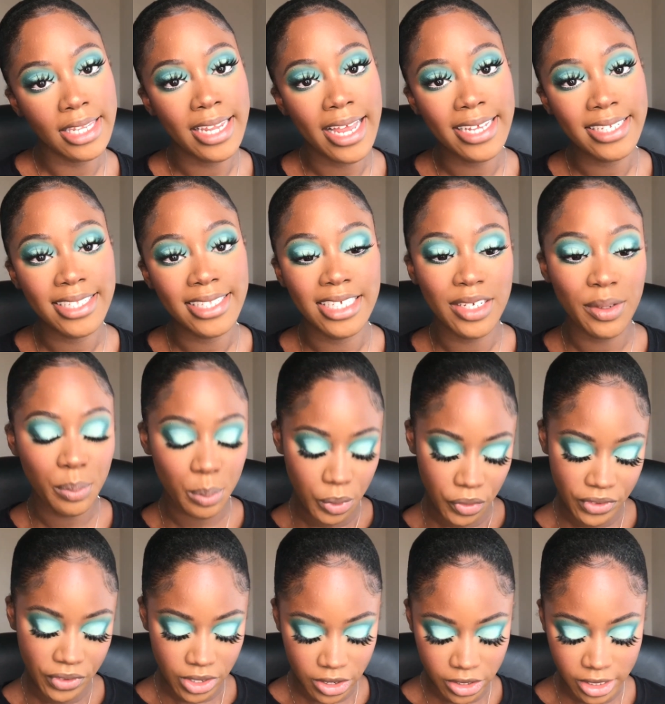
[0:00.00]
Lastly,
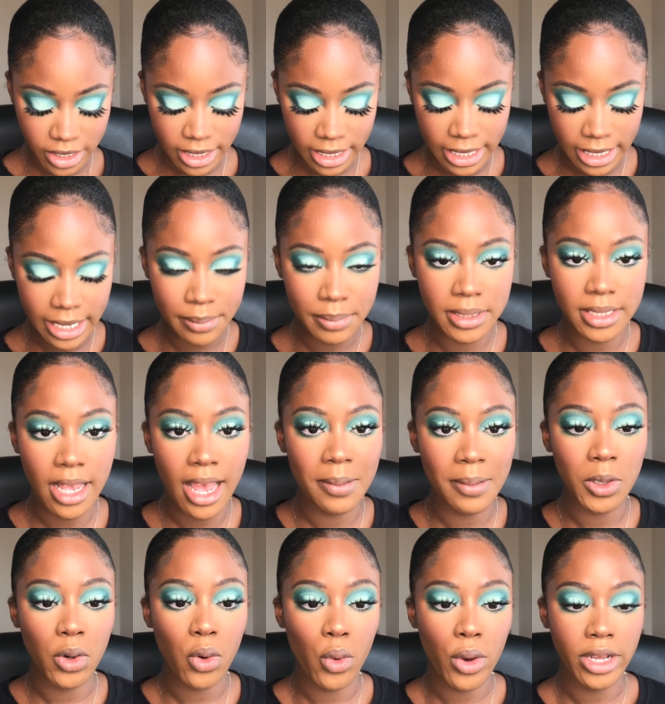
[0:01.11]
moving on to lips,
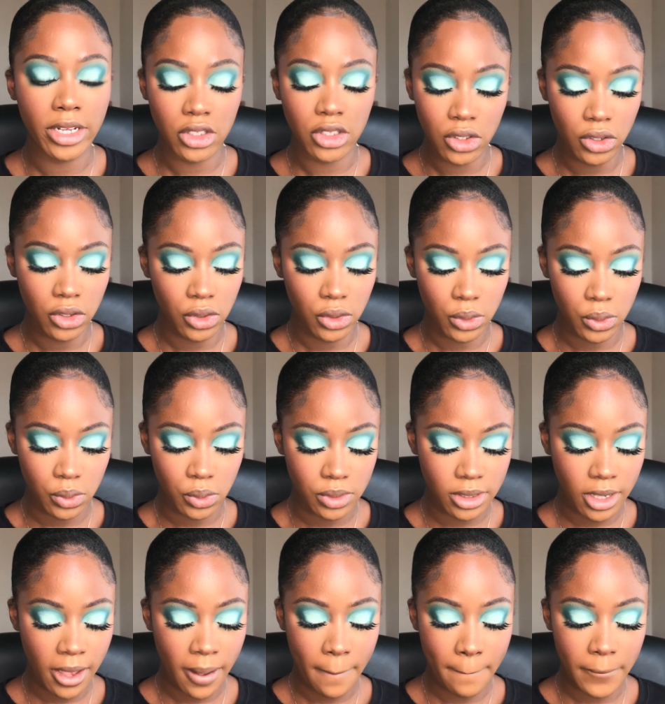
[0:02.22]
I'm going to
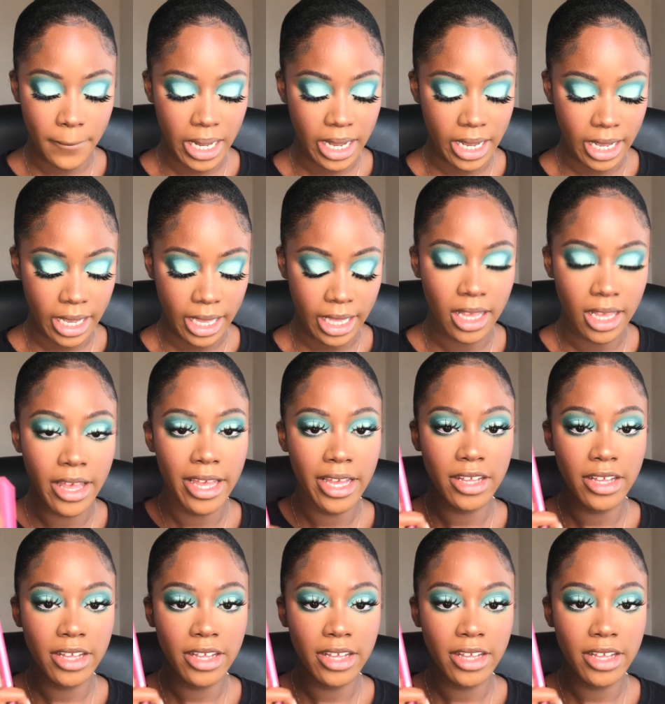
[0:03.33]
use my